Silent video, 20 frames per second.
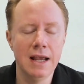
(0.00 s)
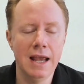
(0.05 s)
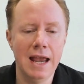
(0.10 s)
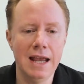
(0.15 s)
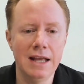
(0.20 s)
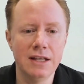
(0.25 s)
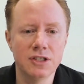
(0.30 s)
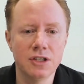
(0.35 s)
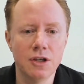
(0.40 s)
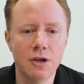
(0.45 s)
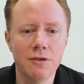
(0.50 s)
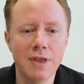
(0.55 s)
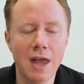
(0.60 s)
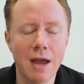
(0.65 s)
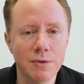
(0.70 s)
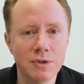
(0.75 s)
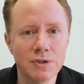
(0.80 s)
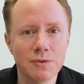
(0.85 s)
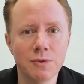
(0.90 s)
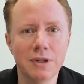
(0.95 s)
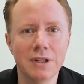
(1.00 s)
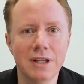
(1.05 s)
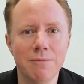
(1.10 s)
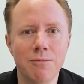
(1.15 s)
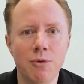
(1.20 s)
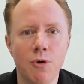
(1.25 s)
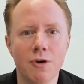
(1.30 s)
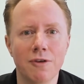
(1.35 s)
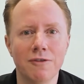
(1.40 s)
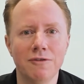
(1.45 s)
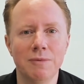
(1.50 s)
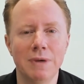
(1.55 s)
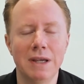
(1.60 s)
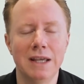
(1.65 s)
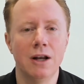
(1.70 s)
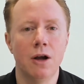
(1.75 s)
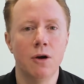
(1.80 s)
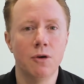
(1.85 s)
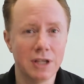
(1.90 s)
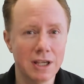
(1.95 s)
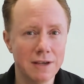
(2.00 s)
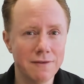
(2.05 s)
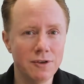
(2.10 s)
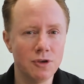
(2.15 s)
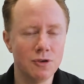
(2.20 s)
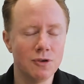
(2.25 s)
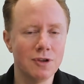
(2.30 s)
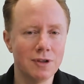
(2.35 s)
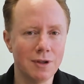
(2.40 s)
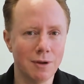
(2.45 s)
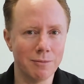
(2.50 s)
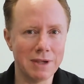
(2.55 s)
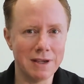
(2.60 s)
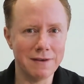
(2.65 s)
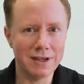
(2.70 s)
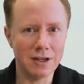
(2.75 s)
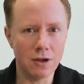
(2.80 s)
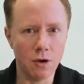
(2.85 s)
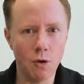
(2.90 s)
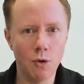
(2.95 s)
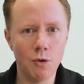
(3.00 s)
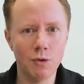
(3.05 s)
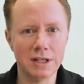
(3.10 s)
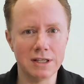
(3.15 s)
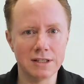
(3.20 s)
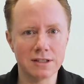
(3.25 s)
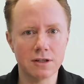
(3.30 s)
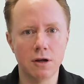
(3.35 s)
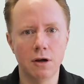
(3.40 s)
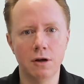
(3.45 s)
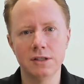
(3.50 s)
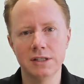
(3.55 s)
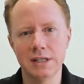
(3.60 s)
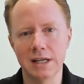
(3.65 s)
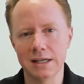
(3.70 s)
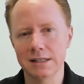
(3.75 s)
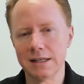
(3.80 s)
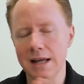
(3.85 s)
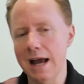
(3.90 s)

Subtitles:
And so that was really important for me. And I'm giving all this context